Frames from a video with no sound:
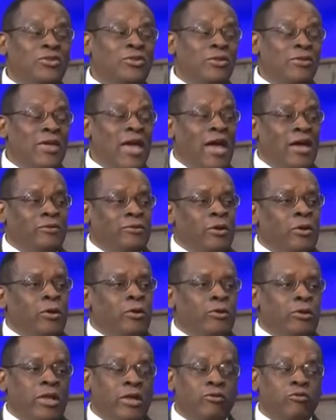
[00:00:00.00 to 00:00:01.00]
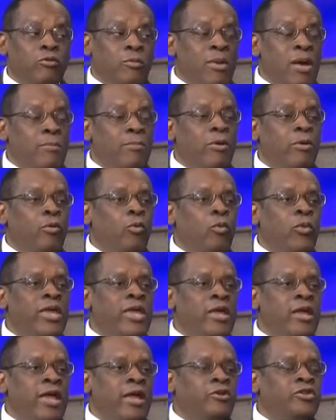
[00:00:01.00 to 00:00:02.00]
to that, let's remember,
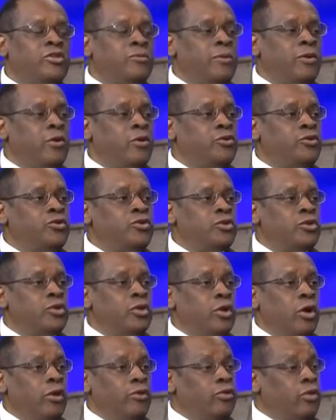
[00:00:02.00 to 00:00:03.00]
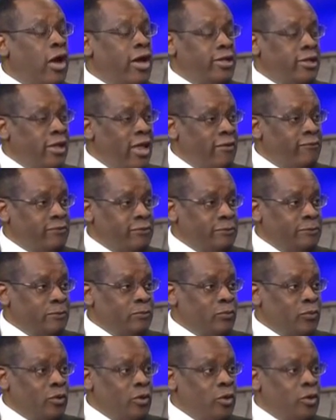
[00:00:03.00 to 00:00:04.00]
we experienced 9/11,
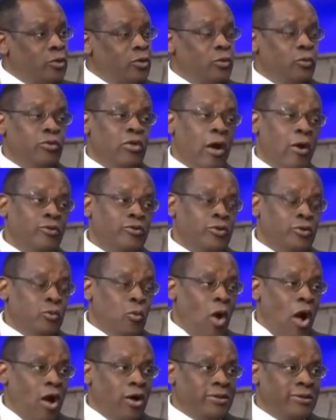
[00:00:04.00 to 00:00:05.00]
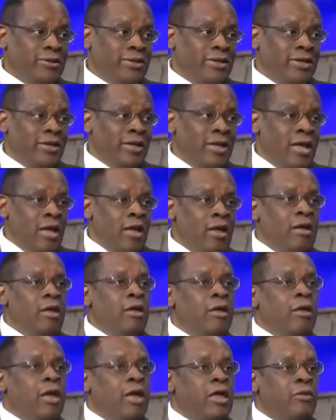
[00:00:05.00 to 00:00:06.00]
2001.
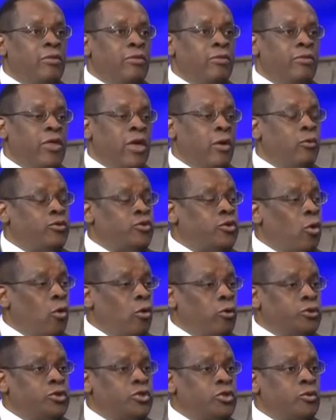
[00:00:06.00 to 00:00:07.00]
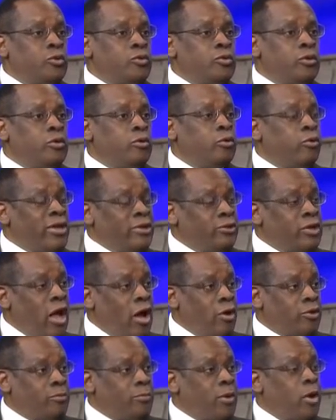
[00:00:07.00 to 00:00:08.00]
There was also great
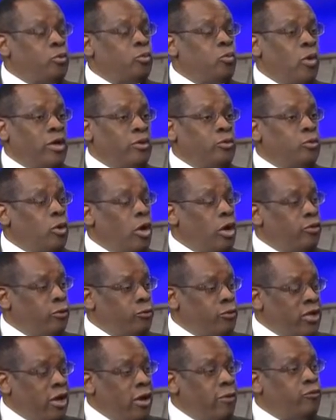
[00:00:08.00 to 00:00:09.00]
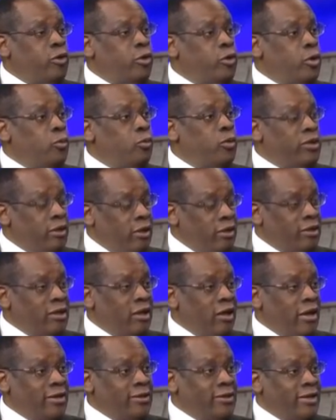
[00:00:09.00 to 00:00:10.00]
doubt about what the recovery would look
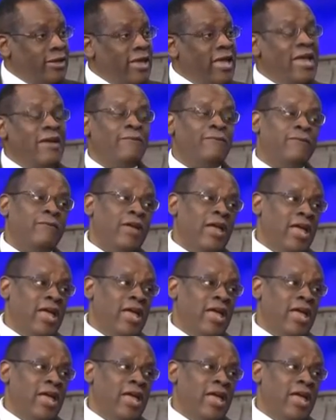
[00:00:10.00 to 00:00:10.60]
like, if